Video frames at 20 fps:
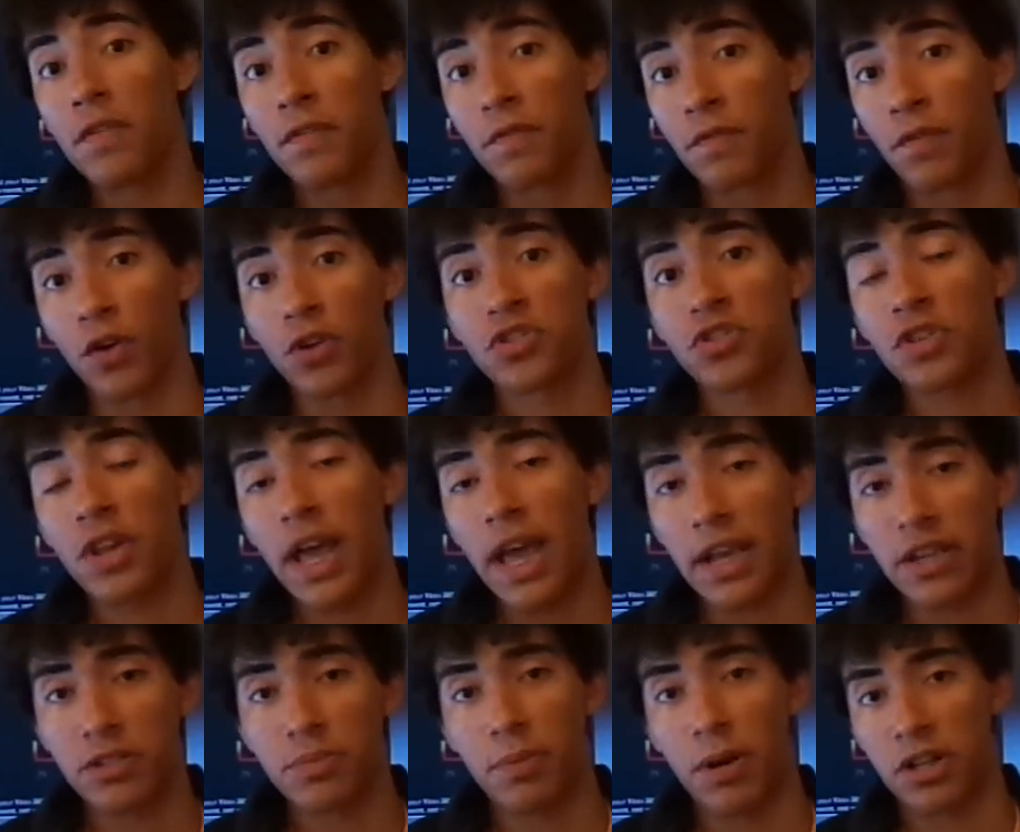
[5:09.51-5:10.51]
First
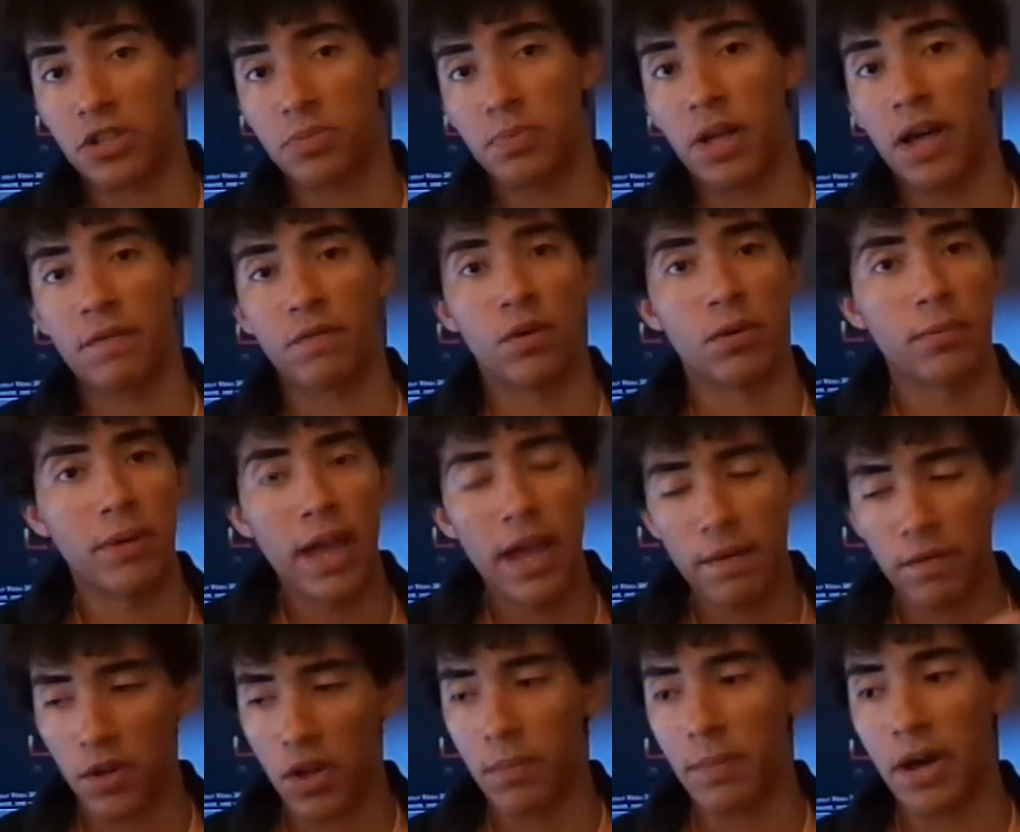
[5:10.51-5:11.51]
Xbox platform to
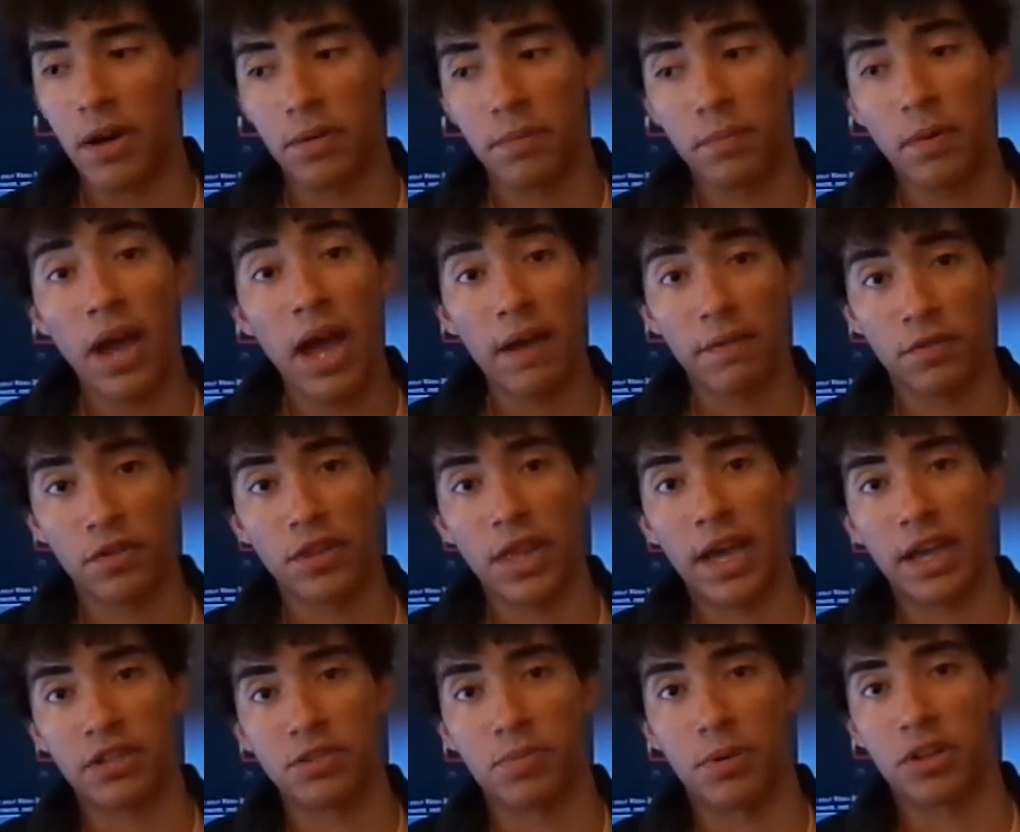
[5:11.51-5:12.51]
ever come out after the
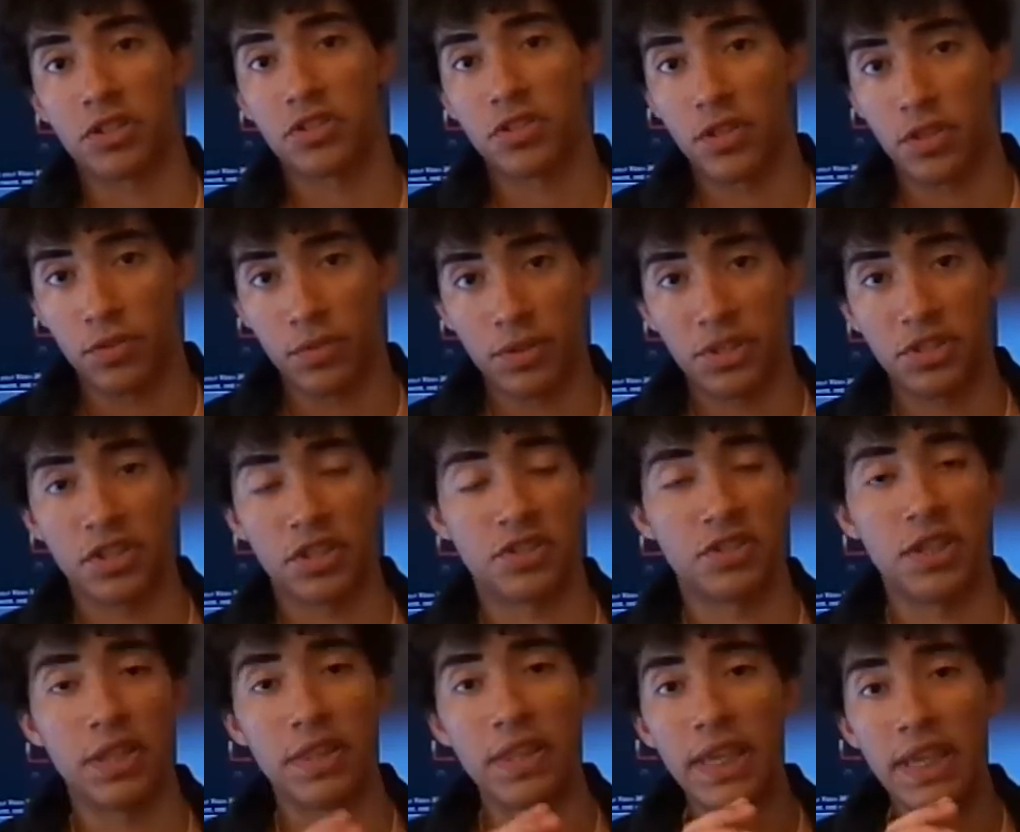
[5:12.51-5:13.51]
Xbox, the
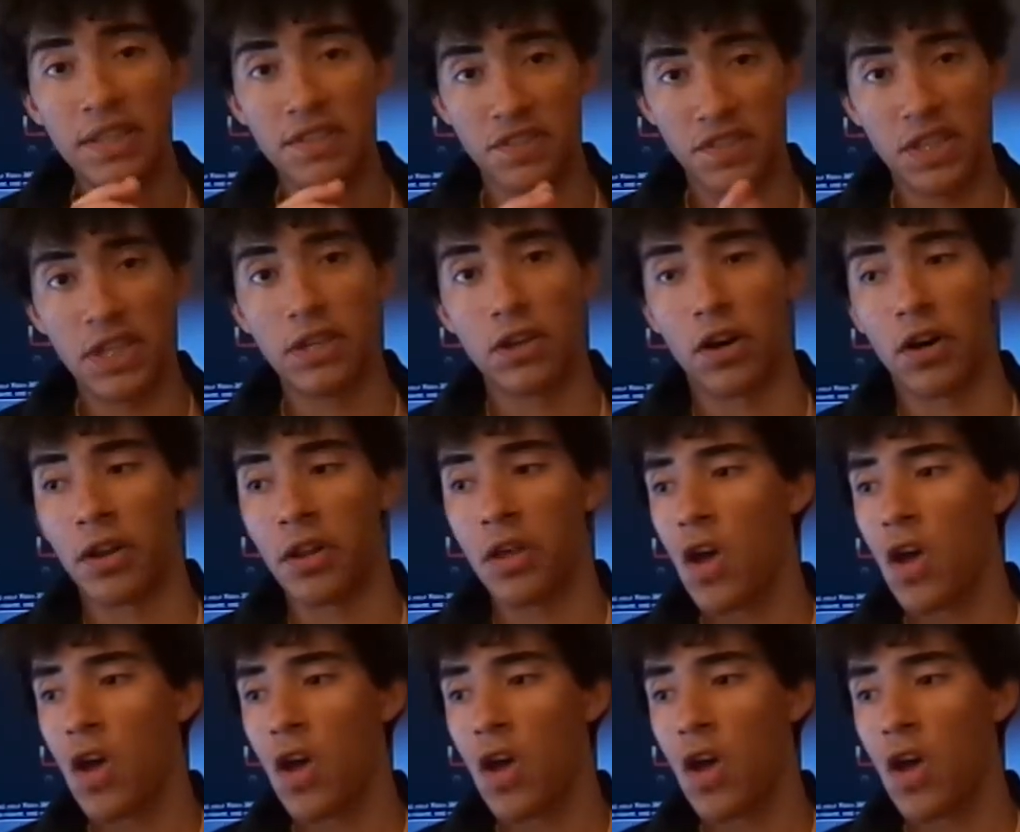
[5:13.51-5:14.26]
360, the Xenon.